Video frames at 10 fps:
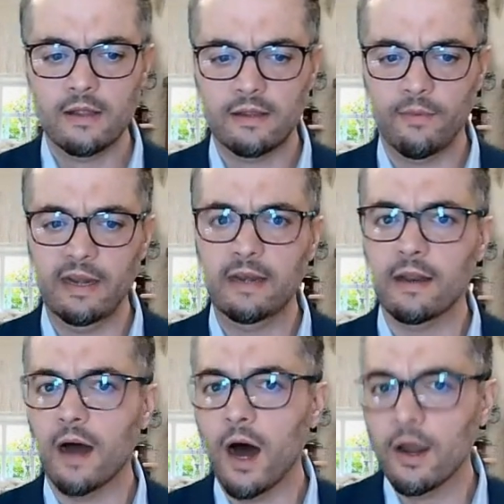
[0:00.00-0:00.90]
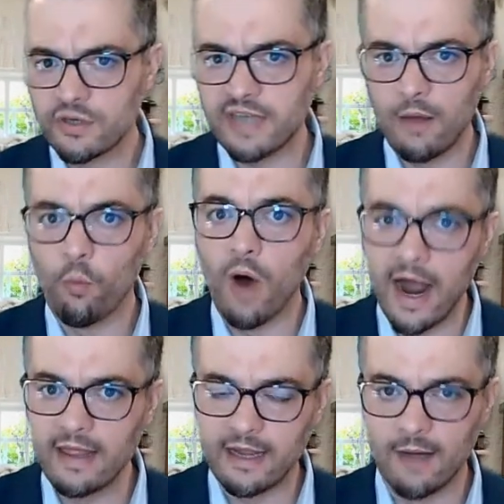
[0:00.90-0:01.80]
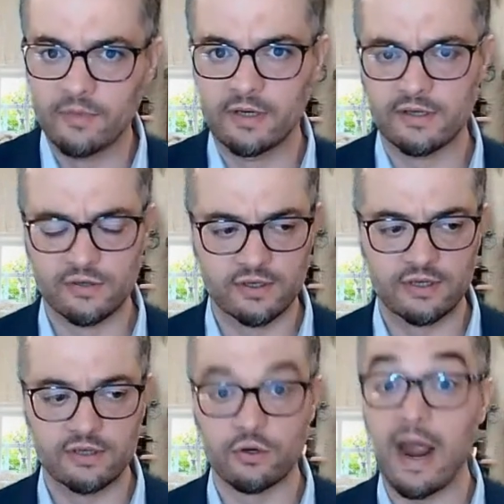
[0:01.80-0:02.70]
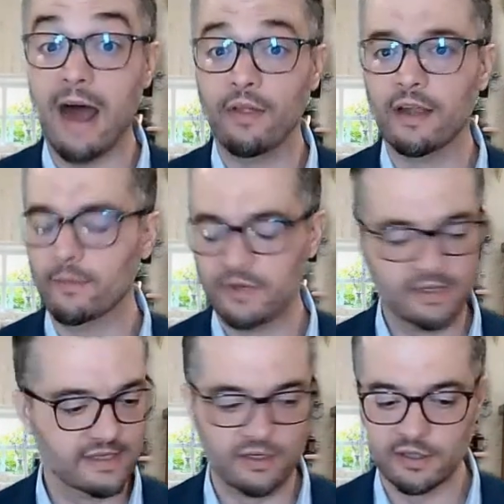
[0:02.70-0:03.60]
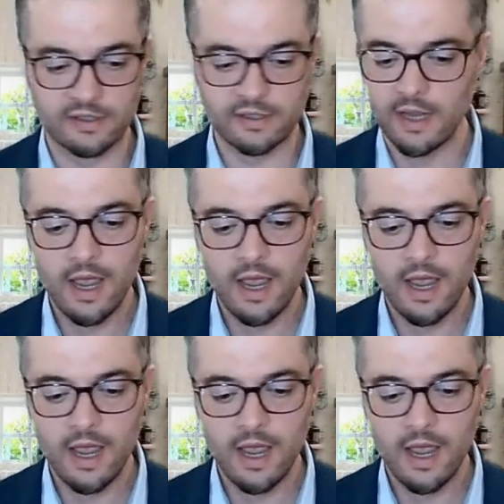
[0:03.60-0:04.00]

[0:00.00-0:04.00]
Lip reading: that we need to understand why they come to decisions or how they come to decisions.